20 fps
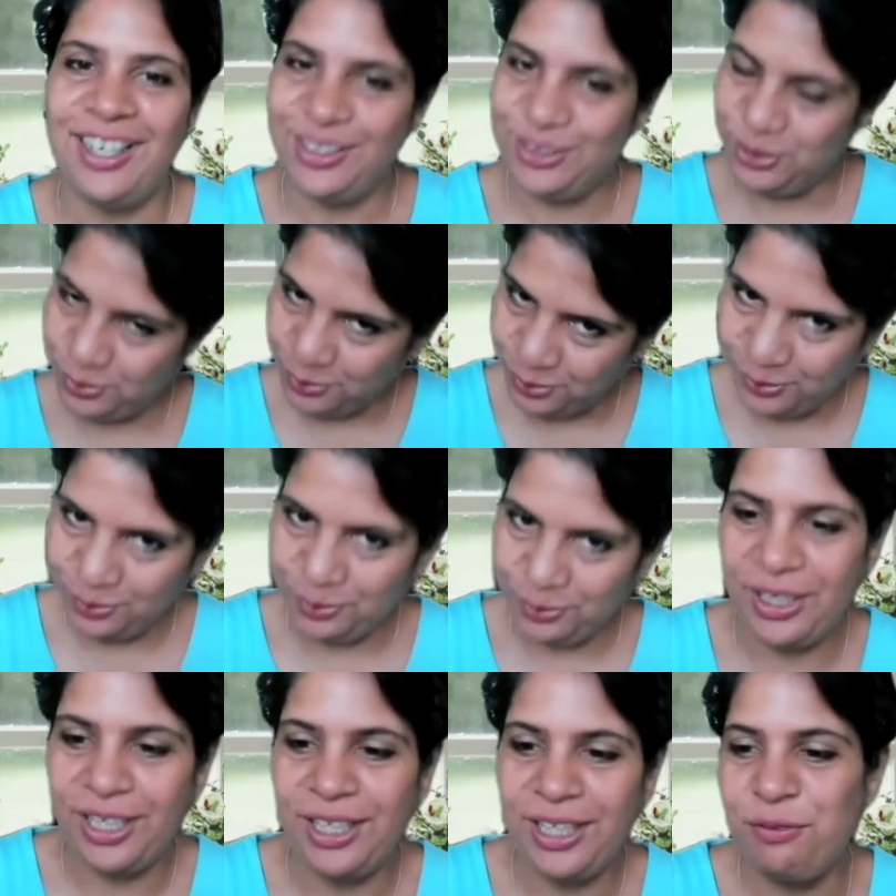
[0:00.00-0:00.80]
So
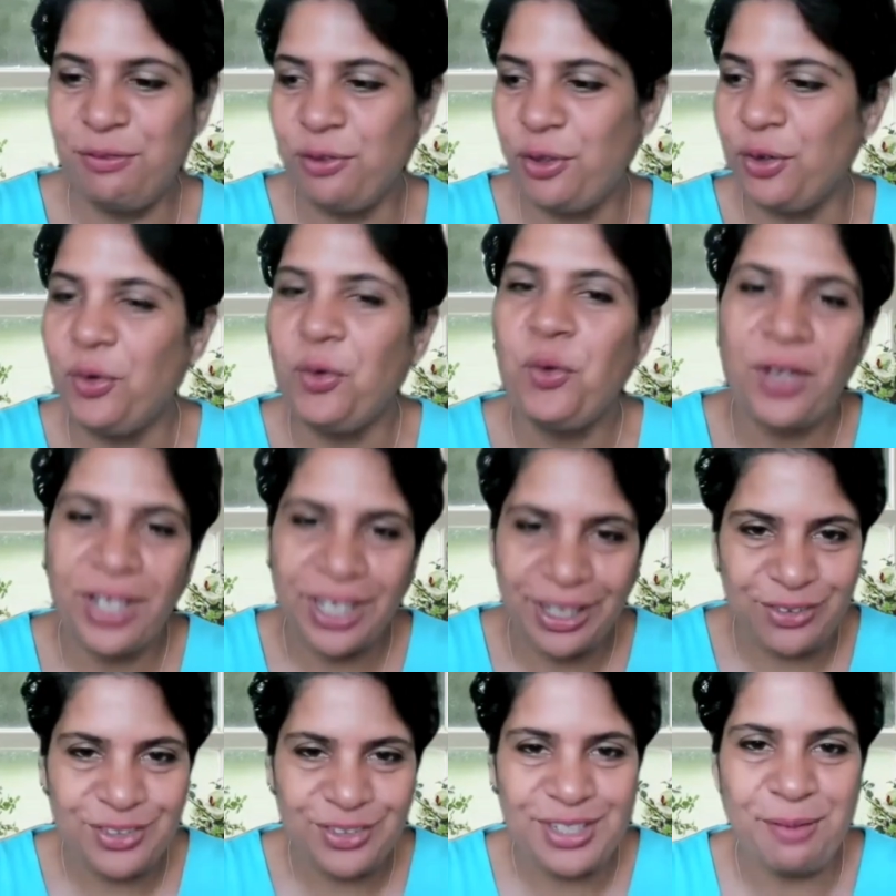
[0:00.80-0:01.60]
if you're okay
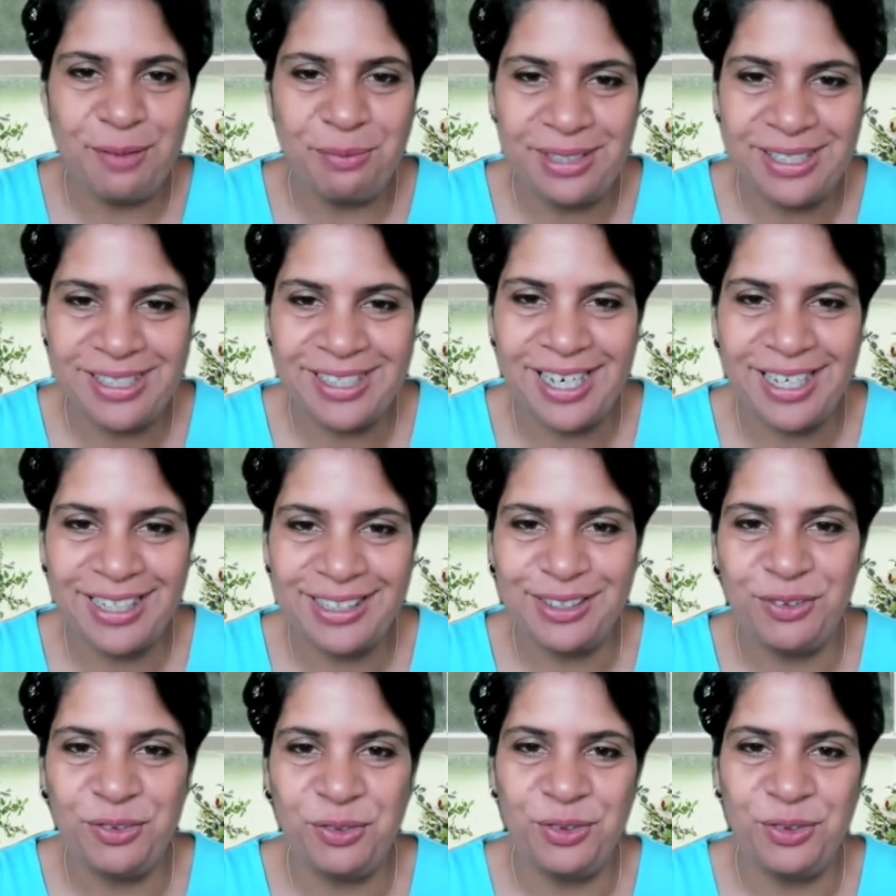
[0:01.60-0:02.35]
to share, please tell us how